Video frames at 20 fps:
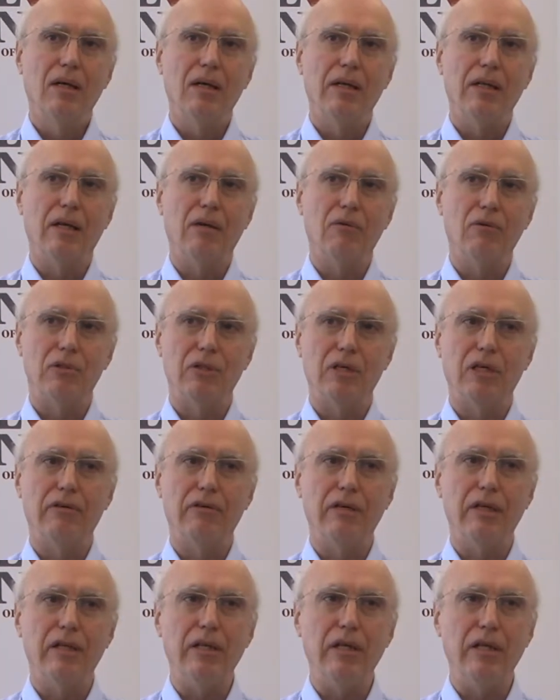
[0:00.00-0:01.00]
there was a
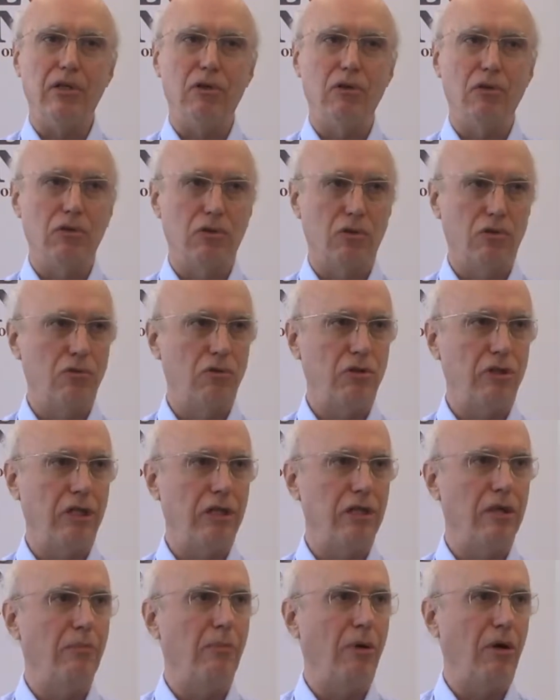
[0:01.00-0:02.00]
great need also to change
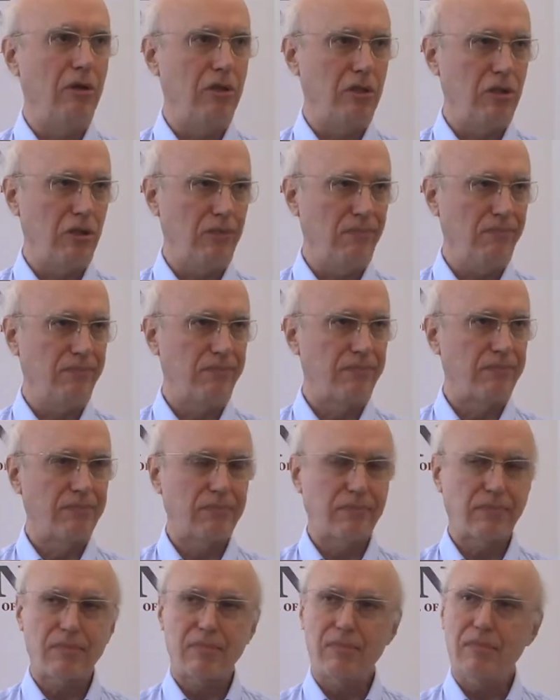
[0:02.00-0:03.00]
the policy.
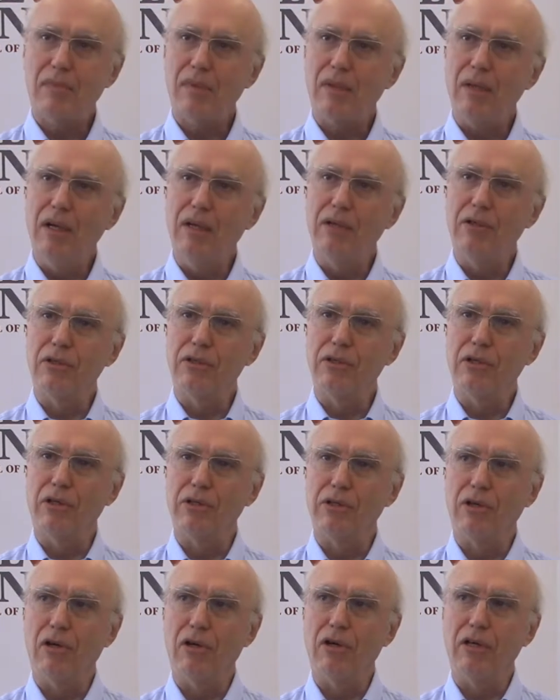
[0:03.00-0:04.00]
It was
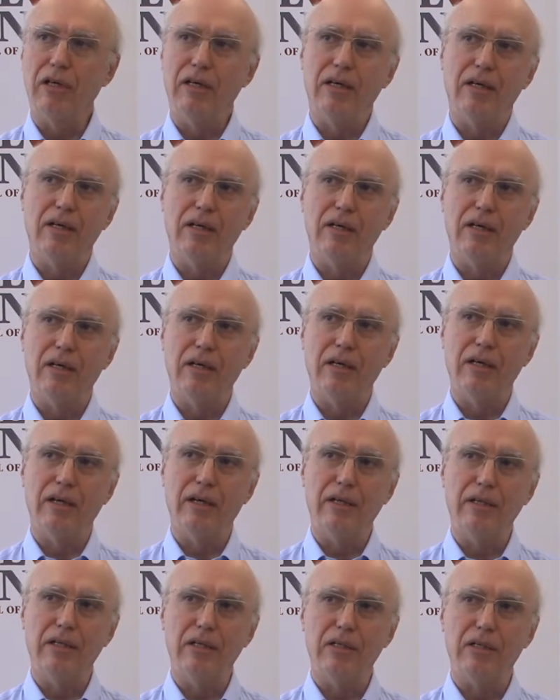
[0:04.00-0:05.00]
not only
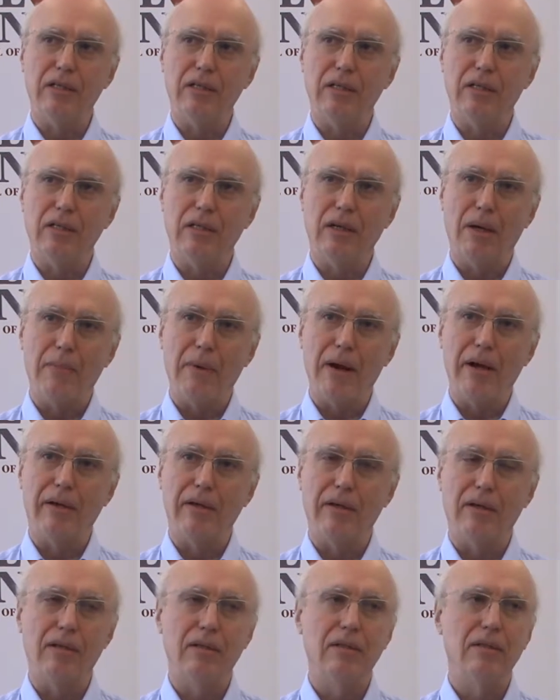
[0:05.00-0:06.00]
a
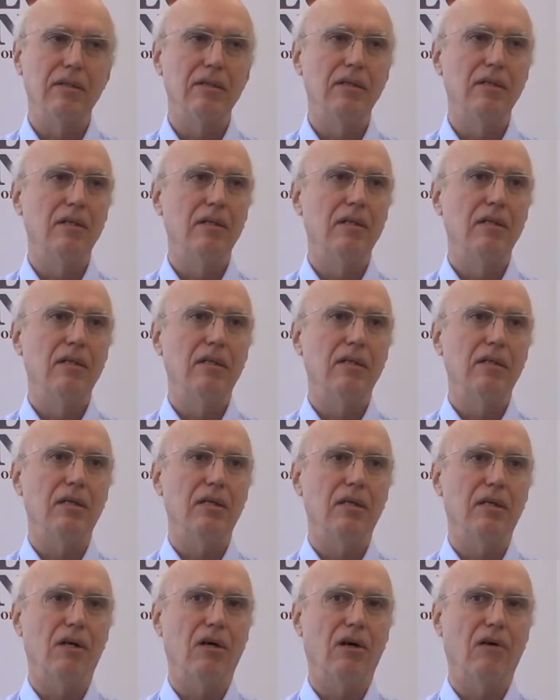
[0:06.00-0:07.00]
matter
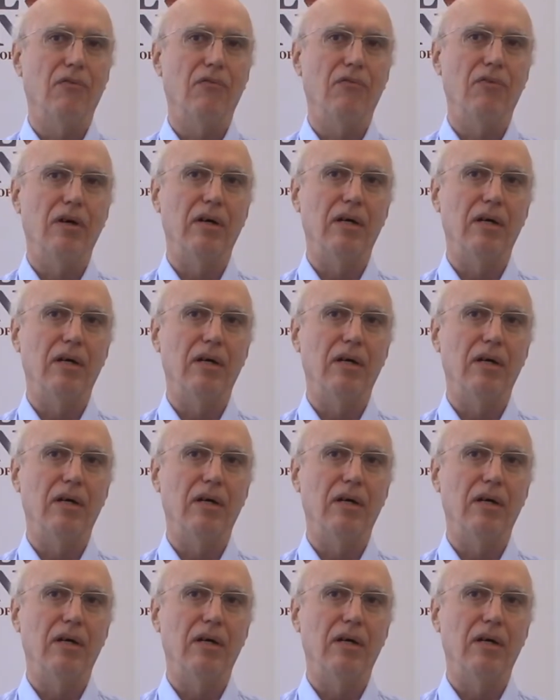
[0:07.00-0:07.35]
of